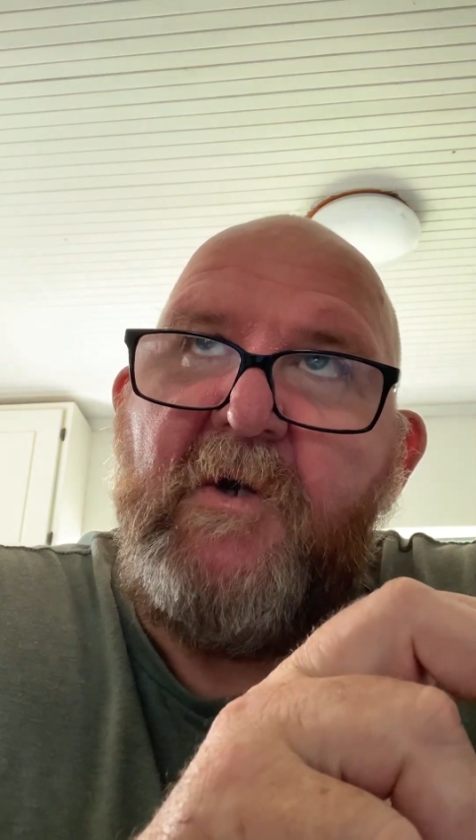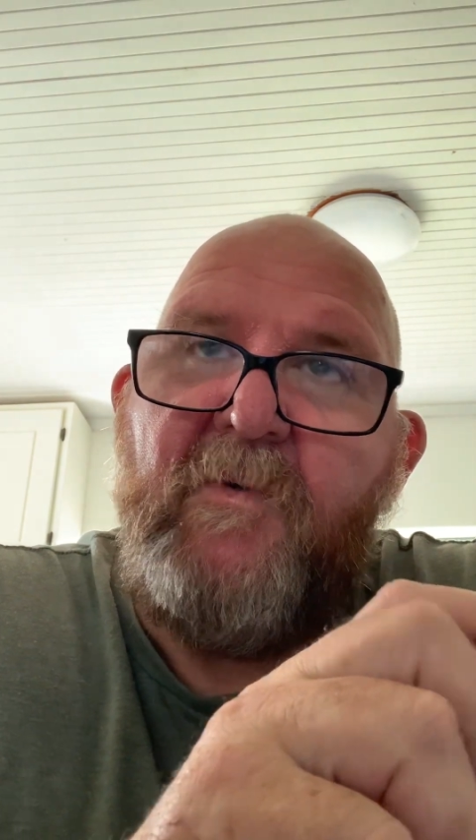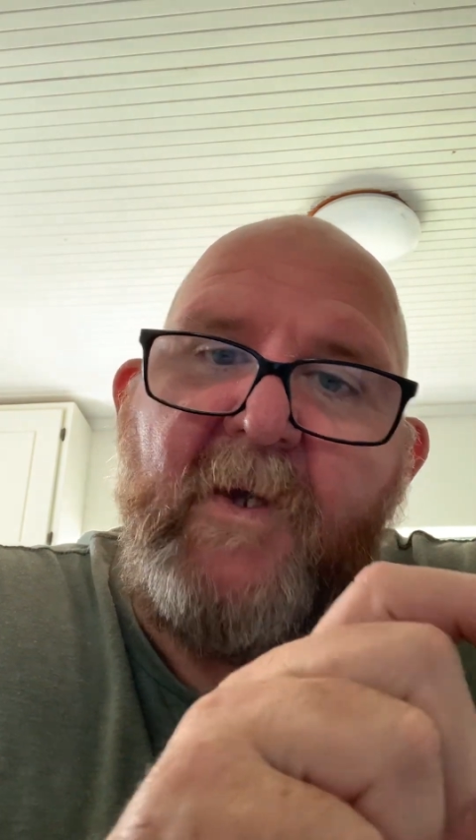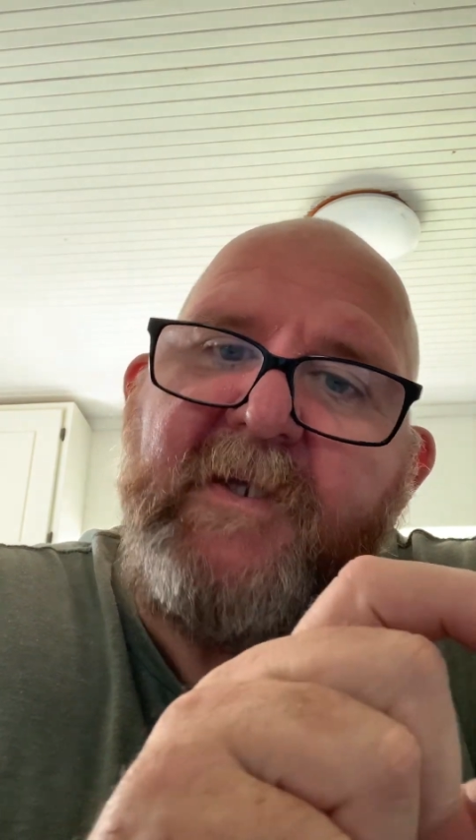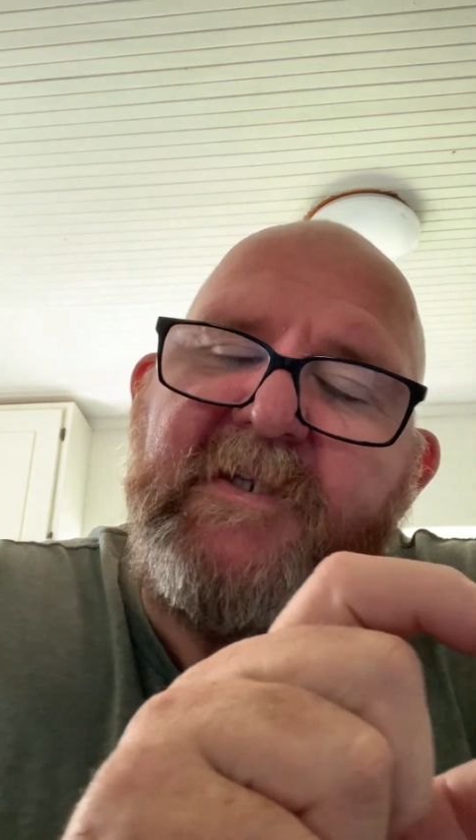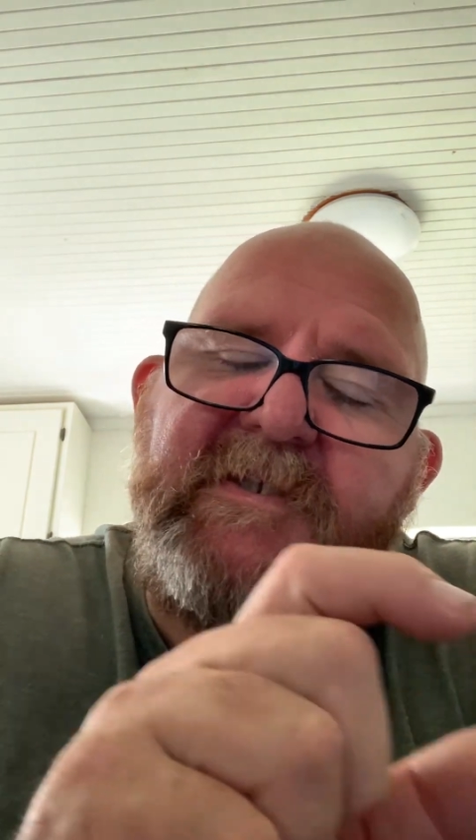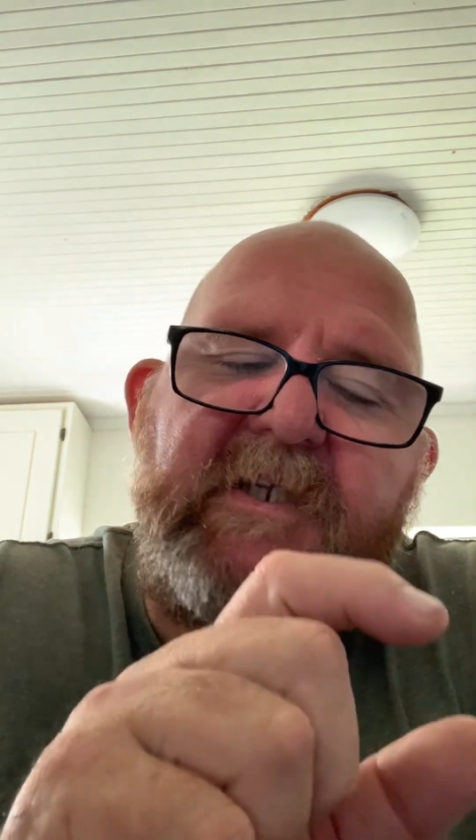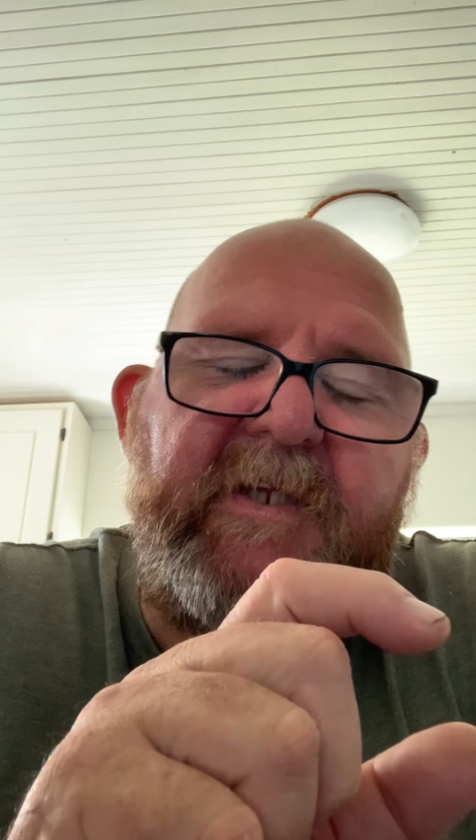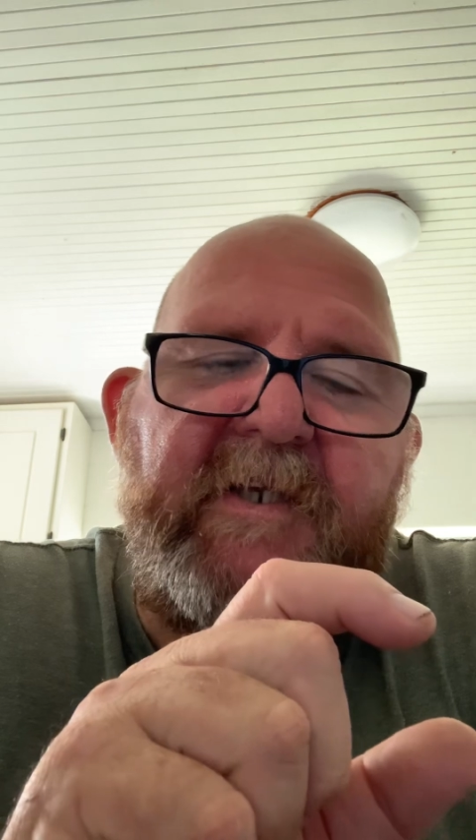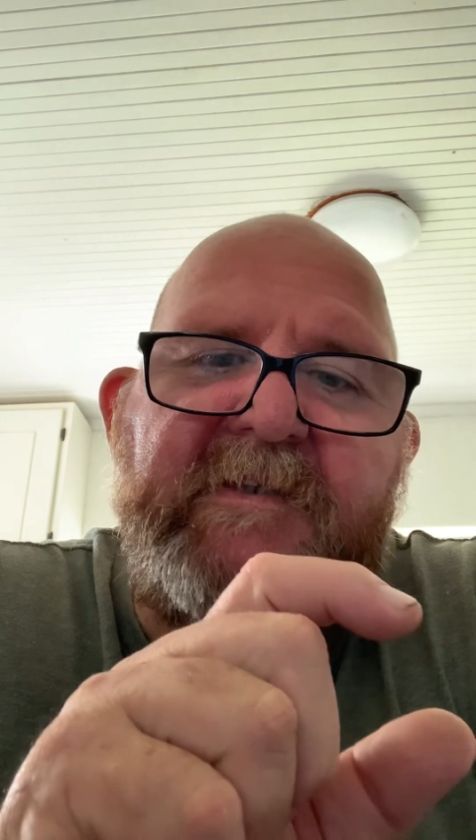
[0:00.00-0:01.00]
one can see
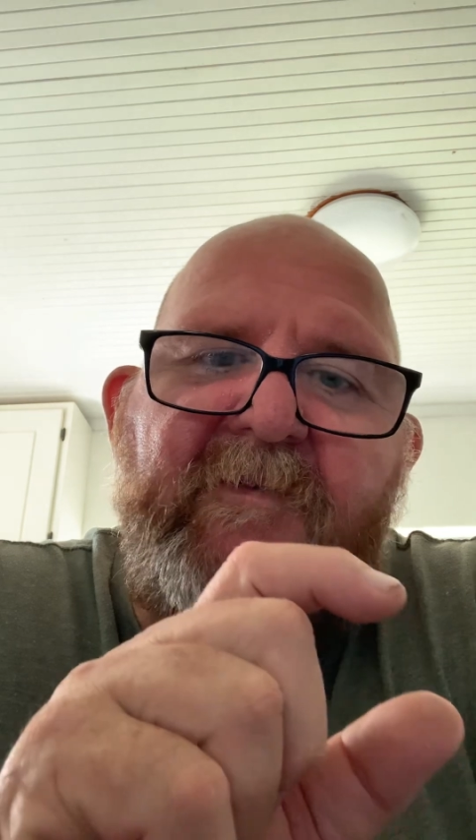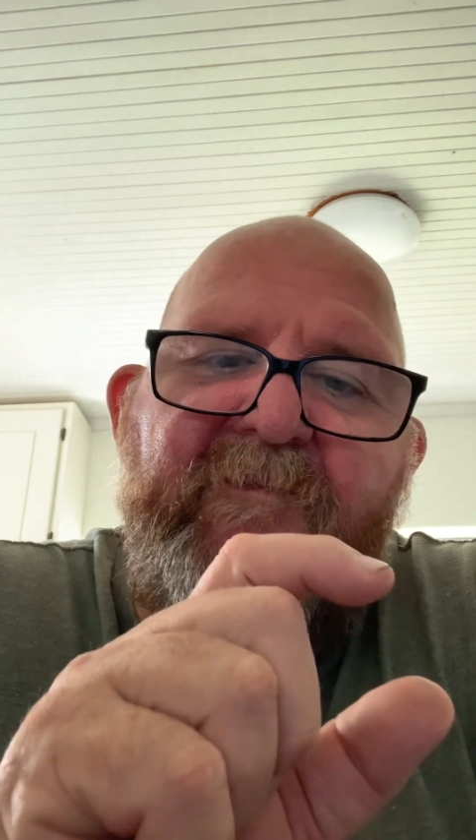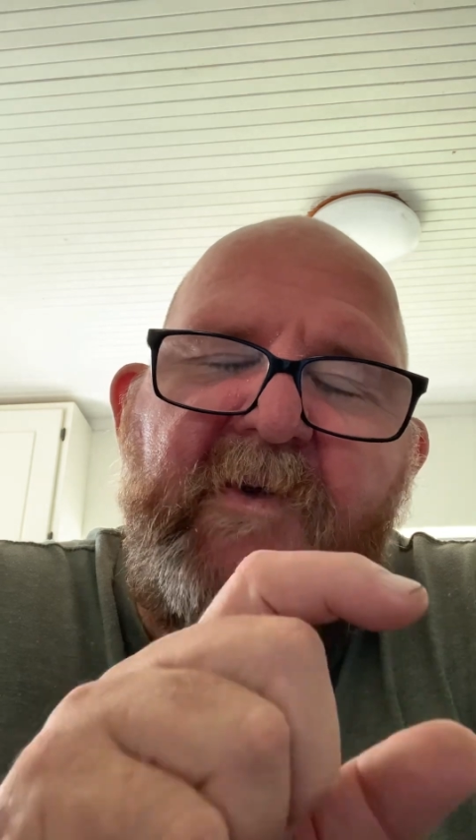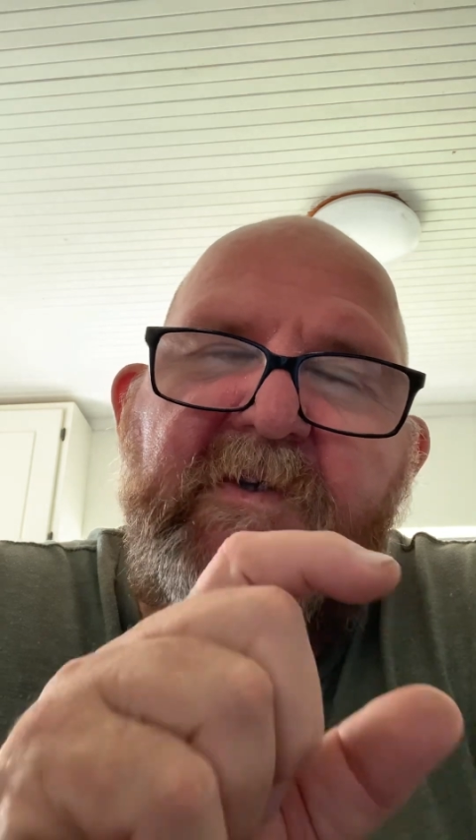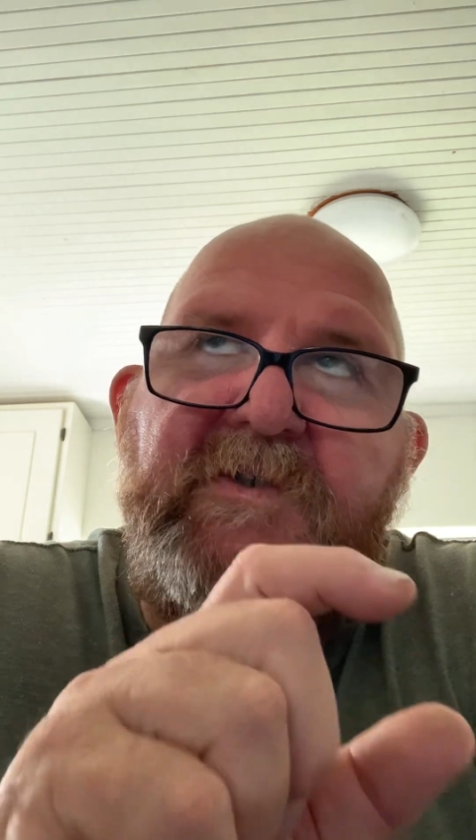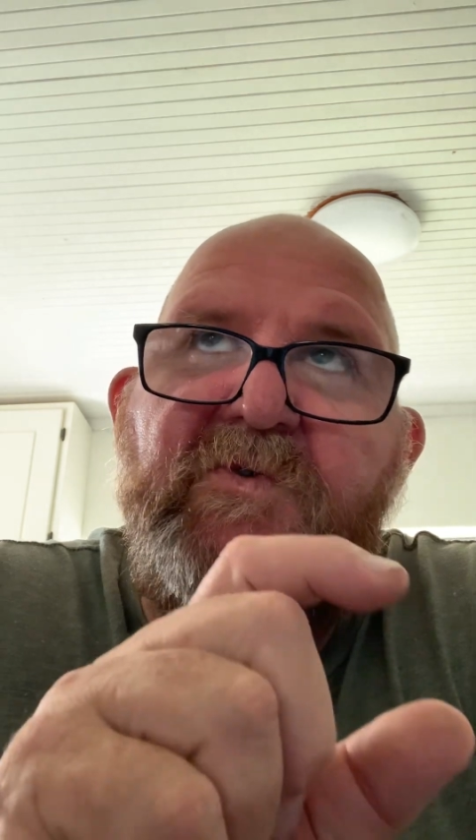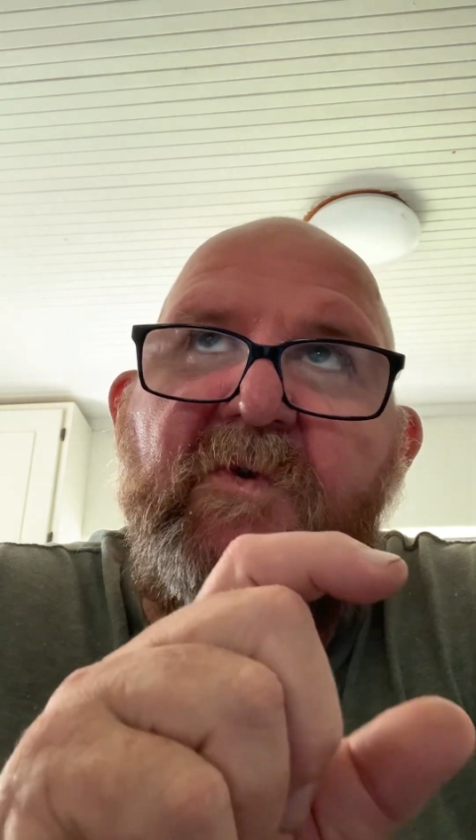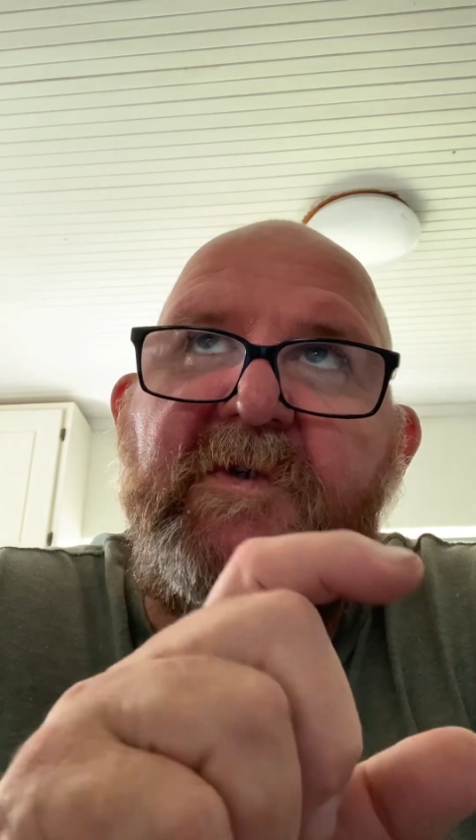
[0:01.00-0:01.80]
that it's a very short